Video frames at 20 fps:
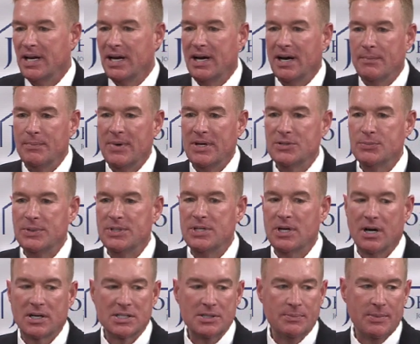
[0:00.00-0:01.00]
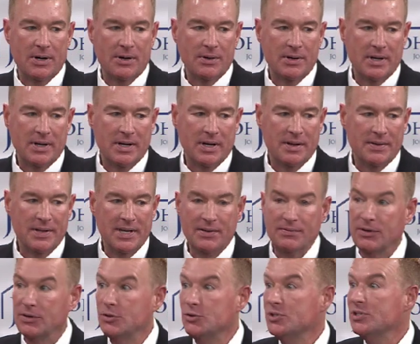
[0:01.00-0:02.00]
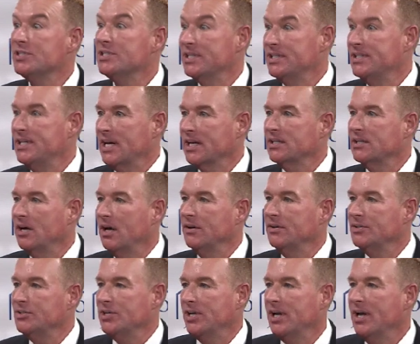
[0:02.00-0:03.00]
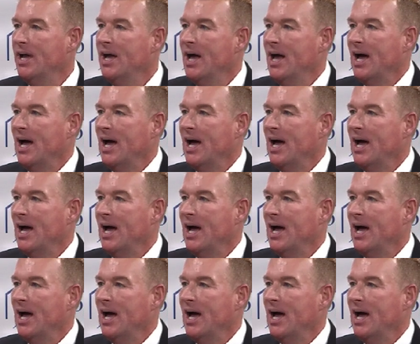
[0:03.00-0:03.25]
As we talked about the evolutions in technology,